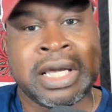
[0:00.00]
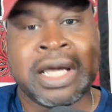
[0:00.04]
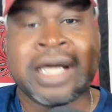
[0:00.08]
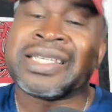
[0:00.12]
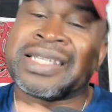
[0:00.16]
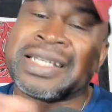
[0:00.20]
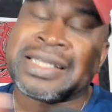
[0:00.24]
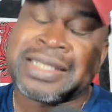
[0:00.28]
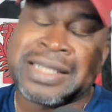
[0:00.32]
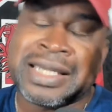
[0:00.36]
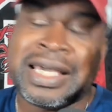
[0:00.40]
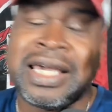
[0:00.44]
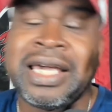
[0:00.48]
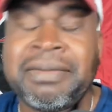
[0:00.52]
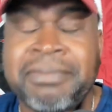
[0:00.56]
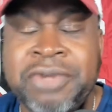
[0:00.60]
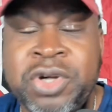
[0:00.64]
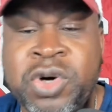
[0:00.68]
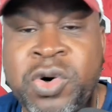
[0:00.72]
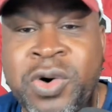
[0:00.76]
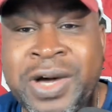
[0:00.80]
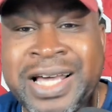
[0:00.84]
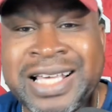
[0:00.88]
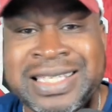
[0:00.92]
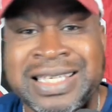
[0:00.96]
to Team
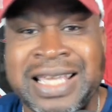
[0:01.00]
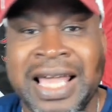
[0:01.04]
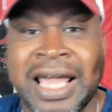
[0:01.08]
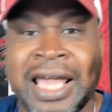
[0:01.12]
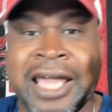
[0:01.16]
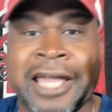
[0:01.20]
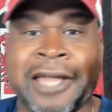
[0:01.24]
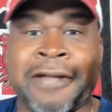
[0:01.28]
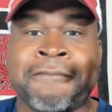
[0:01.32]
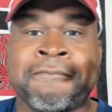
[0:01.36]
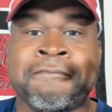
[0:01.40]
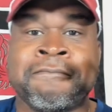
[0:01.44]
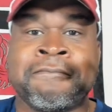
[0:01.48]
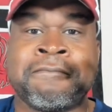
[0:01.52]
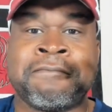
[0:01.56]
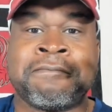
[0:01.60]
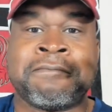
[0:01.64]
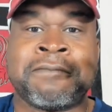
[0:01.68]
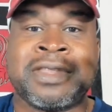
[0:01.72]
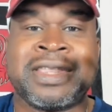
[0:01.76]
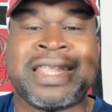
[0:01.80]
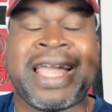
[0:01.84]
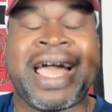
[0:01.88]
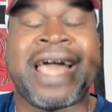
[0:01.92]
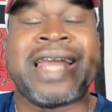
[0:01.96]
USA
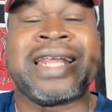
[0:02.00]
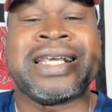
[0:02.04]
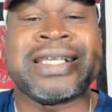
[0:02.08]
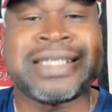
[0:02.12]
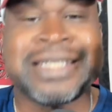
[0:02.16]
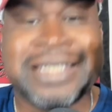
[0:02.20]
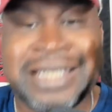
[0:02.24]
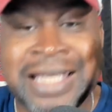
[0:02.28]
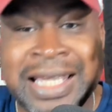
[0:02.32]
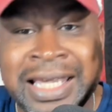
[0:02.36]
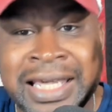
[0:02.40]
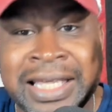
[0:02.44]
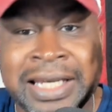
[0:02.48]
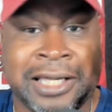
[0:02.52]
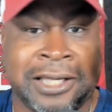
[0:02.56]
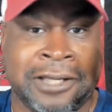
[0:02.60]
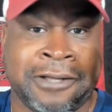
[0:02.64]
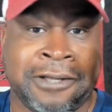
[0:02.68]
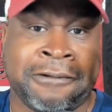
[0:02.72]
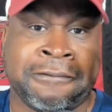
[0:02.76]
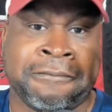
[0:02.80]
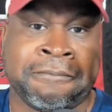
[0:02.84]
that is needed.